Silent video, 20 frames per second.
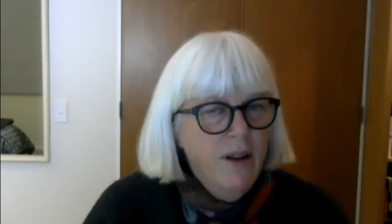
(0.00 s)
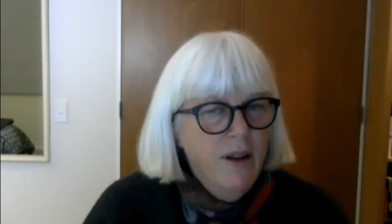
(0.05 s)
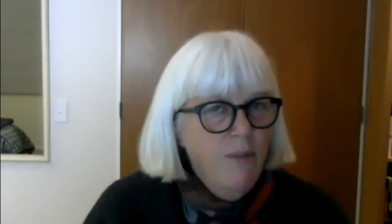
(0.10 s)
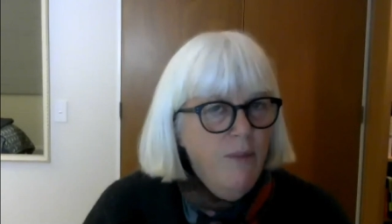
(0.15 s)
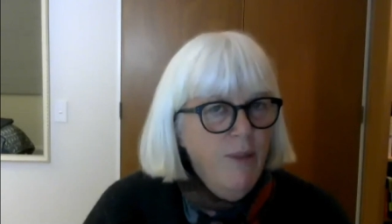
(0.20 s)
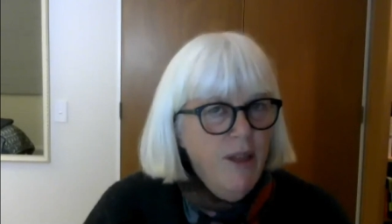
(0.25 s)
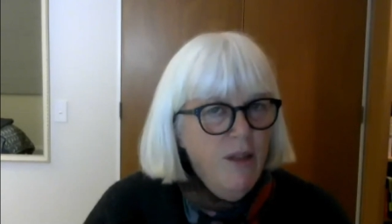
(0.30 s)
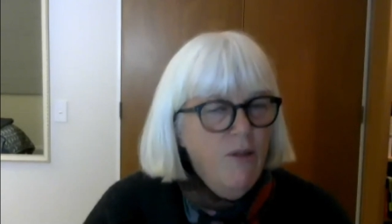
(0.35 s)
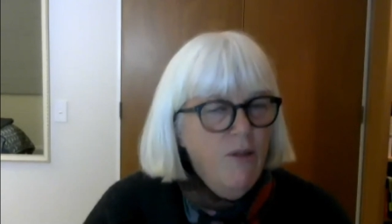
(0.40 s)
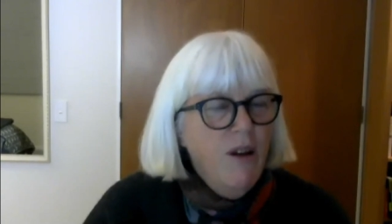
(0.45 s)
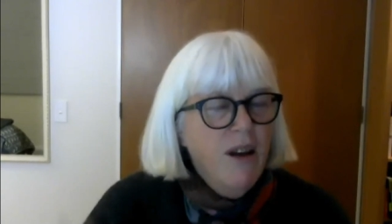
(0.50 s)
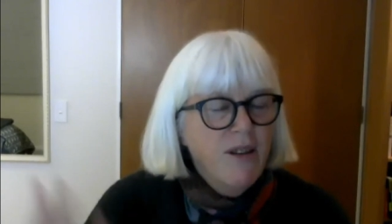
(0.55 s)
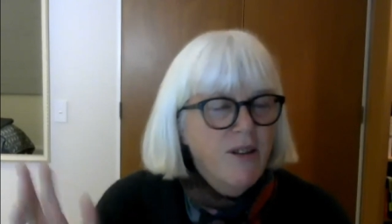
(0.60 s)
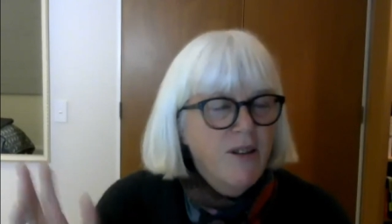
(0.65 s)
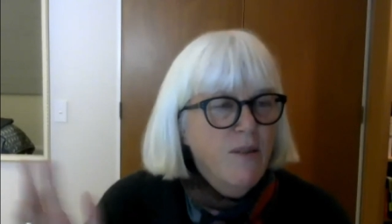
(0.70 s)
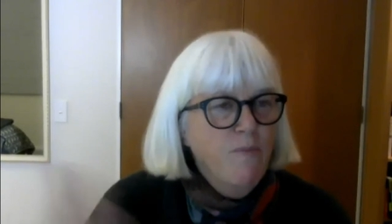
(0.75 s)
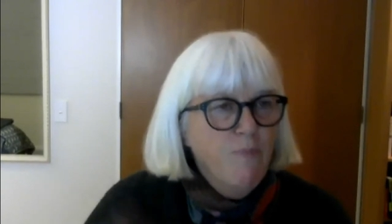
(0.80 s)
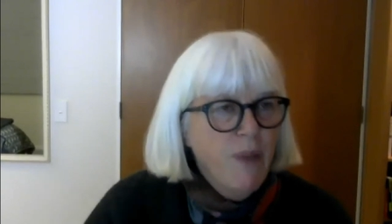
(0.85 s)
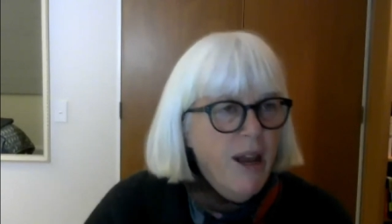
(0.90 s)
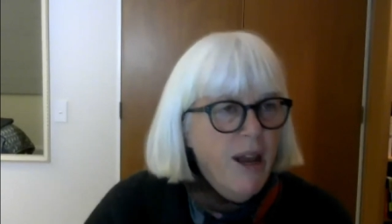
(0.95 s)
I mean, there are
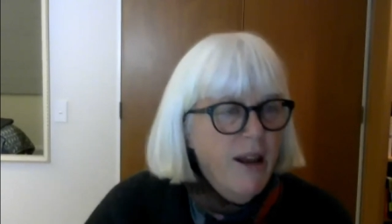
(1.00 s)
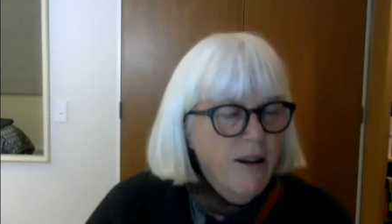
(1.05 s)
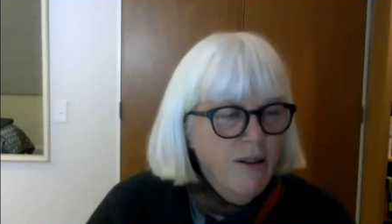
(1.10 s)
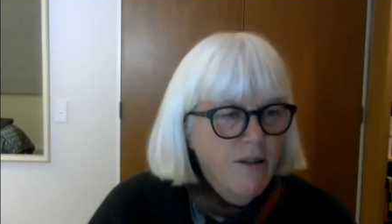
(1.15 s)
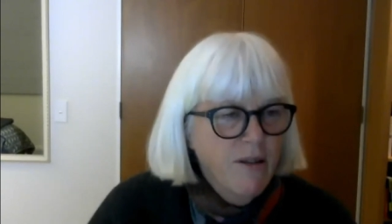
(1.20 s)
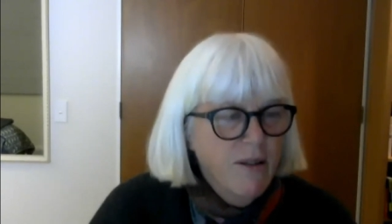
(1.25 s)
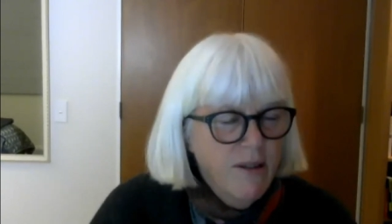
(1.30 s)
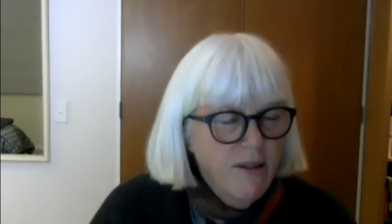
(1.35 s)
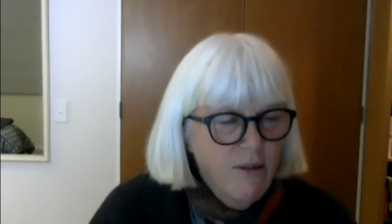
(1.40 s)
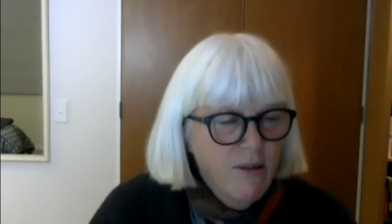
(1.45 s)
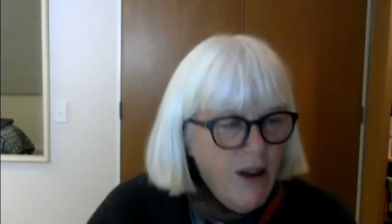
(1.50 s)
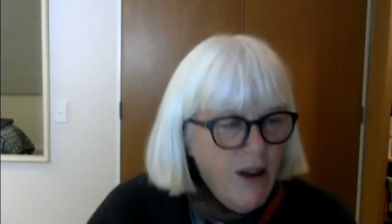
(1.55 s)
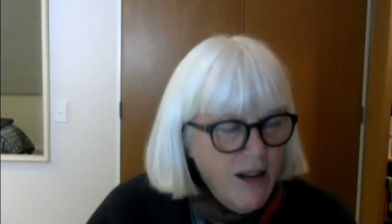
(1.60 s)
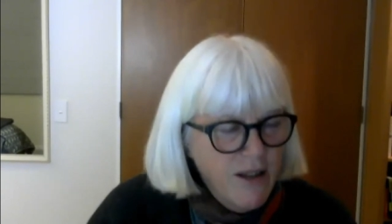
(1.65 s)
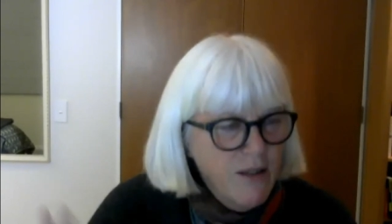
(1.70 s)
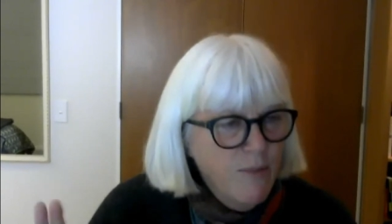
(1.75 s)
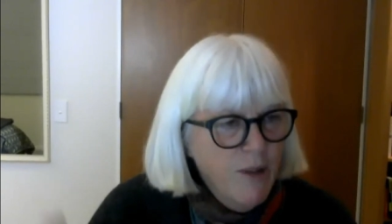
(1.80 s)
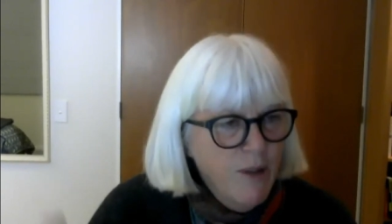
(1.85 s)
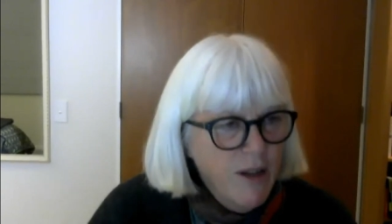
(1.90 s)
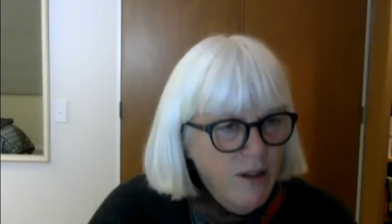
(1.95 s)
some
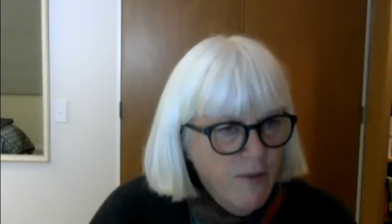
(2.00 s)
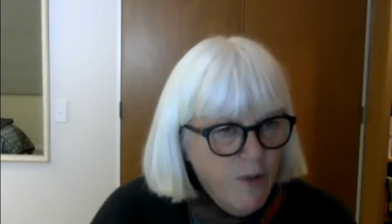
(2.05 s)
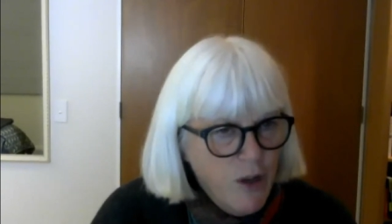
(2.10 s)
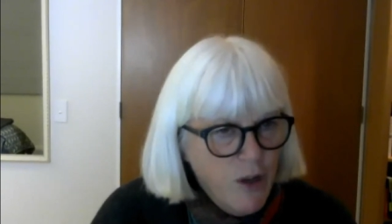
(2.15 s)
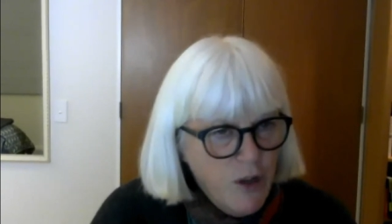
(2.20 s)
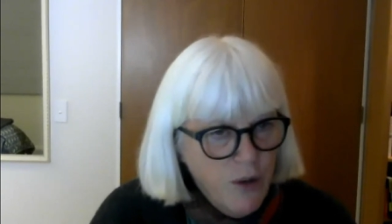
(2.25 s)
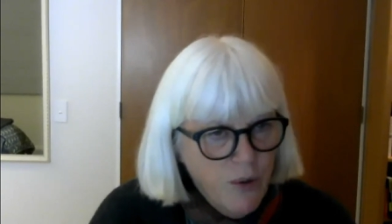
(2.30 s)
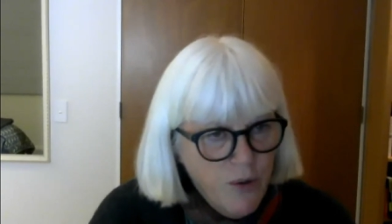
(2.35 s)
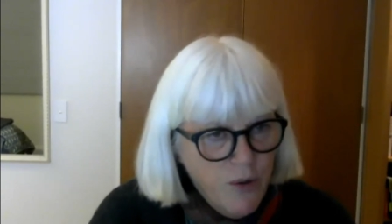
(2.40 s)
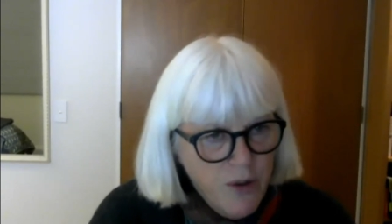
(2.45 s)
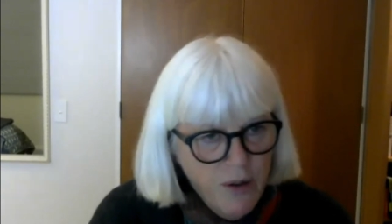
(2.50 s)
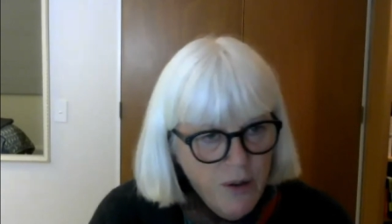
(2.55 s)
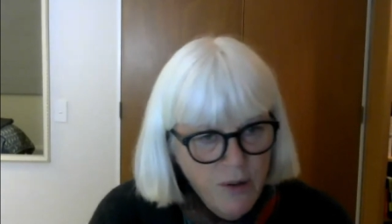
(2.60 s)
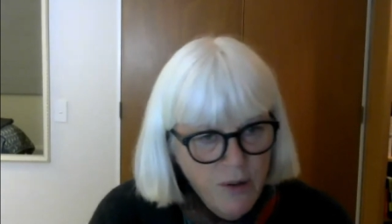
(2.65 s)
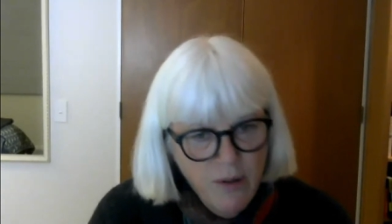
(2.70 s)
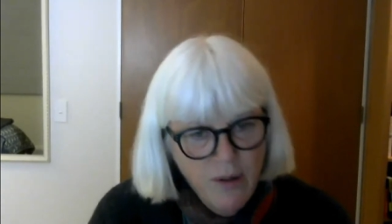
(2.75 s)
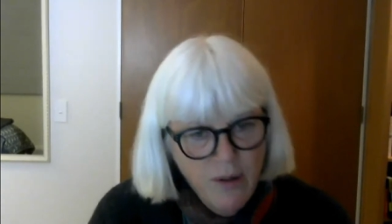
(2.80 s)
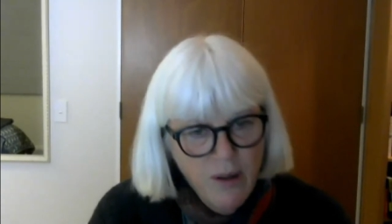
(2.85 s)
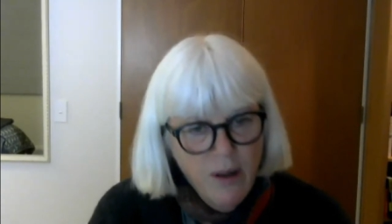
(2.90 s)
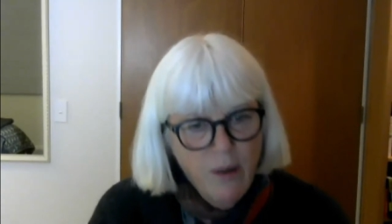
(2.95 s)
individuals
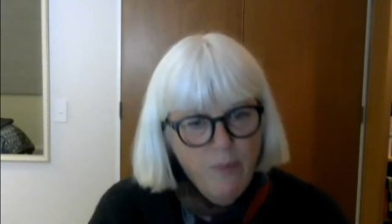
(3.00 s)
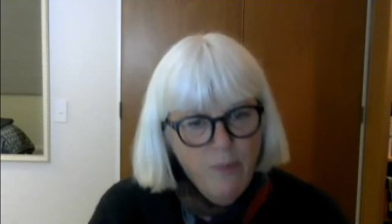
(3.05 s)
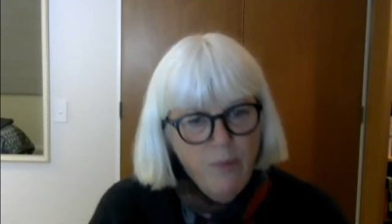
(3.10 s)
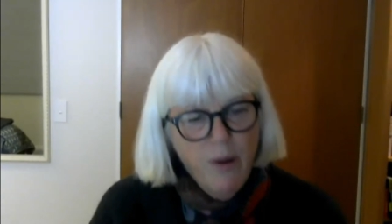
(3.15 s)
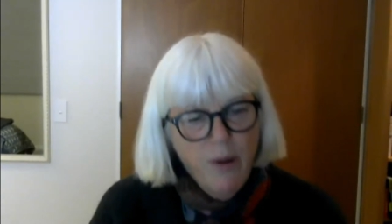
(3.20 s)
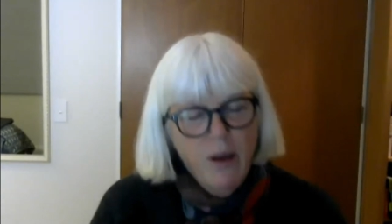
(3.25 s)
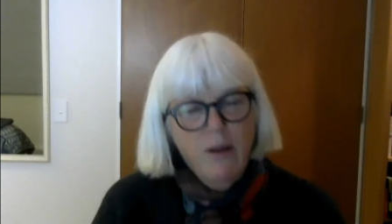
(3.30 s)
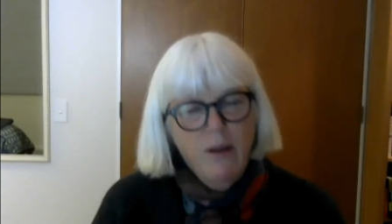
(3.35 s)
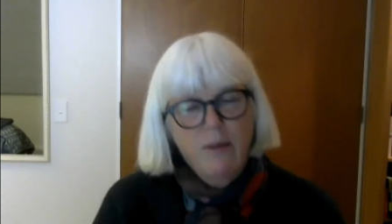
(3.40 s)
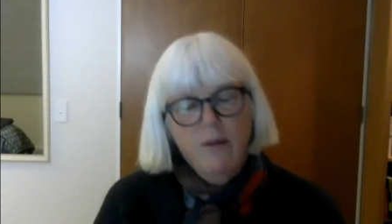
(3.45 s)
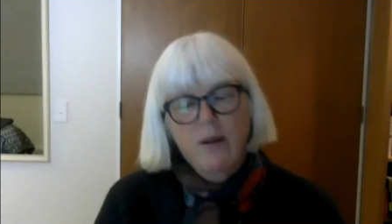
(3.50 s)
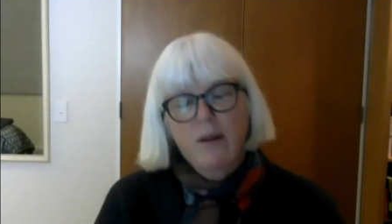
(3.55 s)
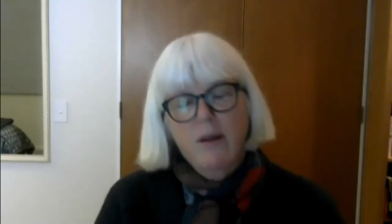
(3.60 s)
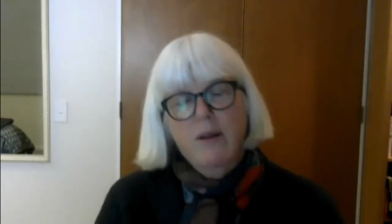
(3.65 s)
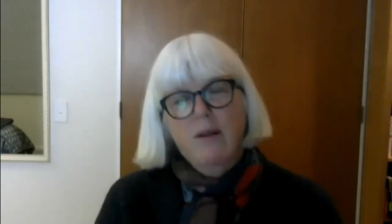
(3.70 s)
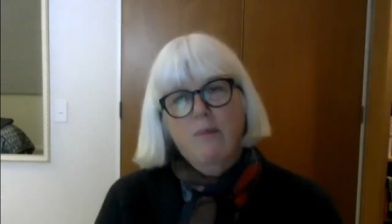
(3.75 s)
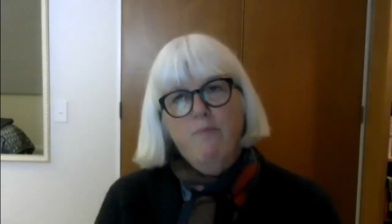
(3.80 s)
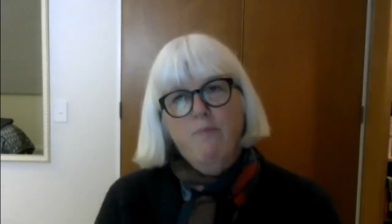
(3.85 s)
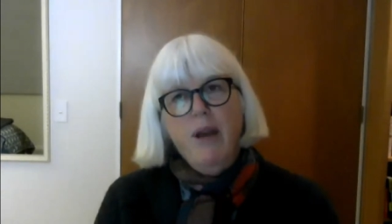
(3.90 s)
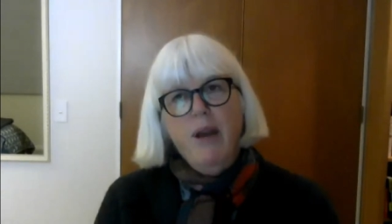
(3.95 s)
who are
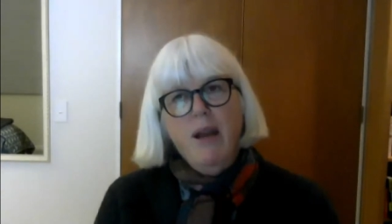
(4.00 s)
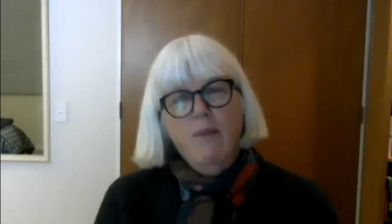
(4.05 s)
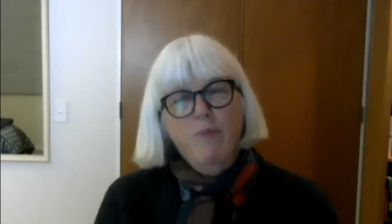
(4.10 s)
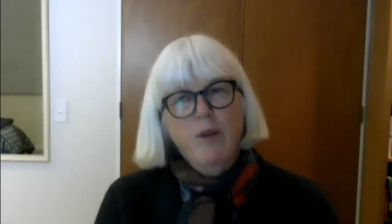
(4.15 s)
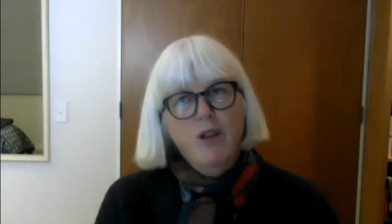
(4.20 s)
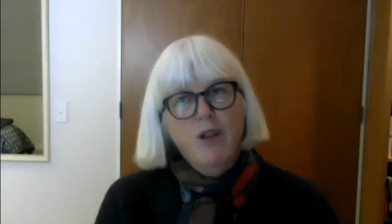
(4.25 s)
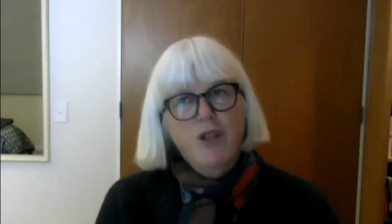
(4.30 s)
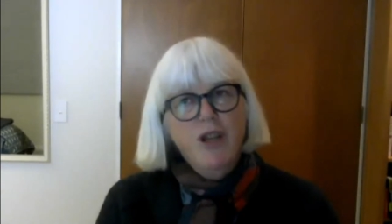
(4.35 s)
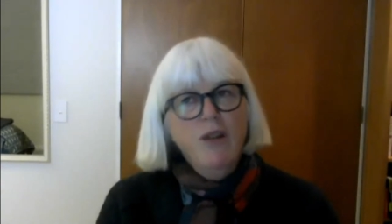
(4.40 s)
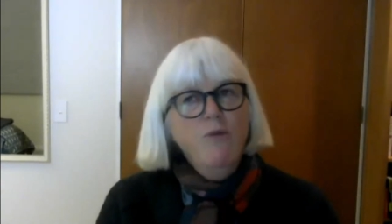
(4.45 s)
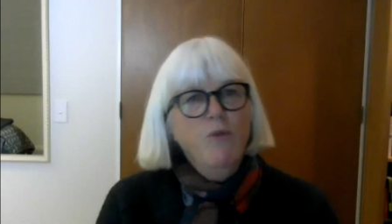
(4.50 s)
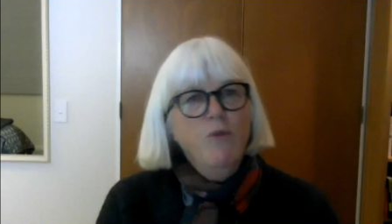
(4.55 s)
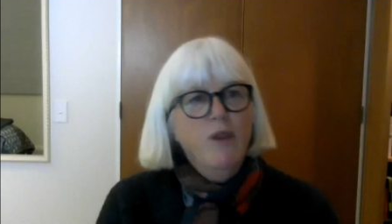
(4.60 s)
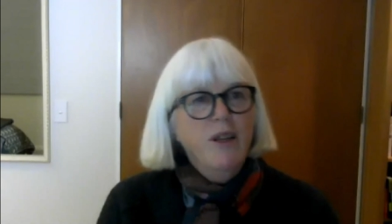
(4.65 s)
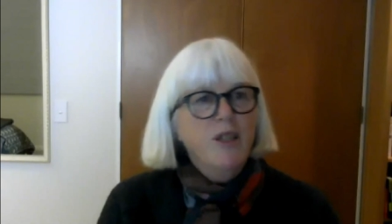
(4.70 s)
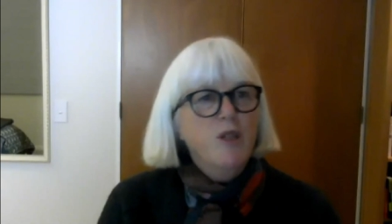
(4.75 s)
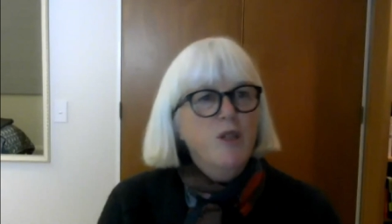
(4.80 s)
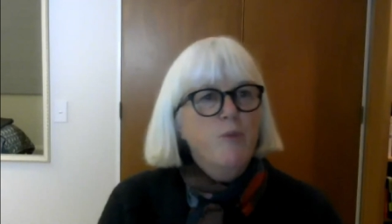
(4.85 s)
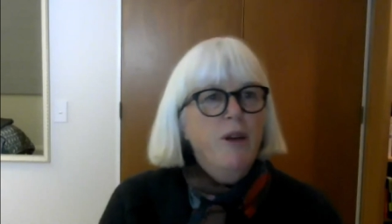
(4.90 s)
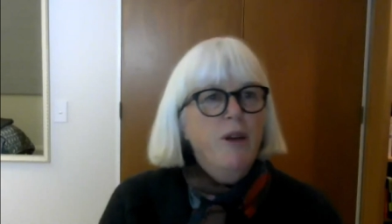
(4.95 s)
bad, but
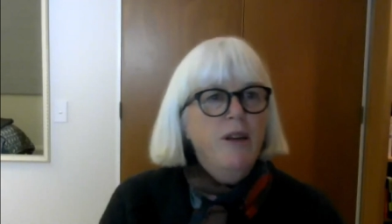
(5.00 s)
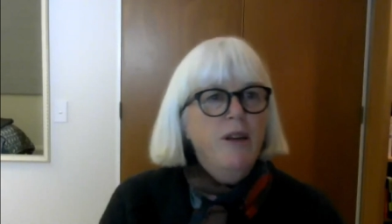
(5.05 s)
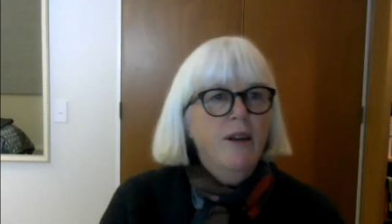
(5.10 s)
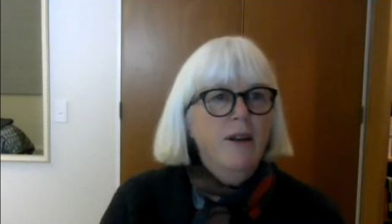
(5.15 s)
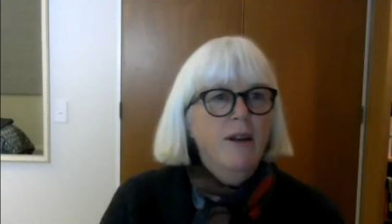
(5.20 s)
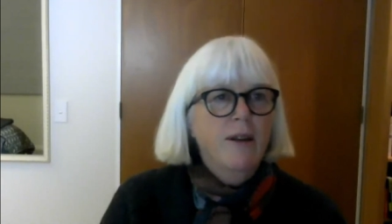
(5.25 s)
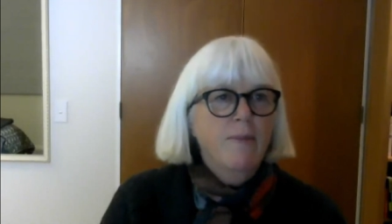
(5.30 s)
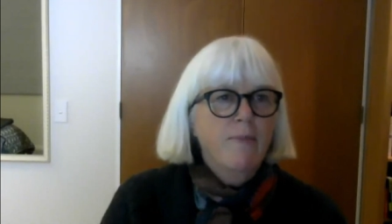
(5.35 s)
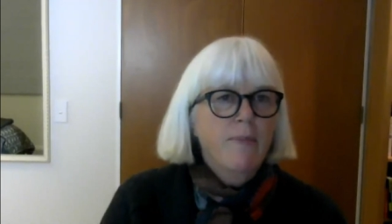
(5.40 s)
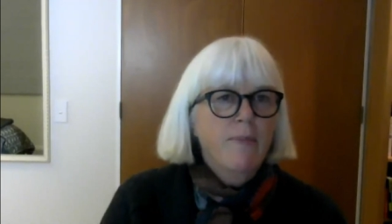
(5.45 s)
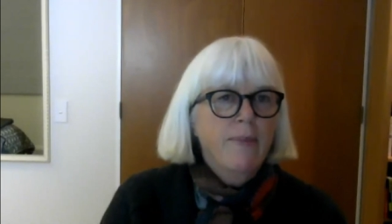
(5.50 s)
generally speaking.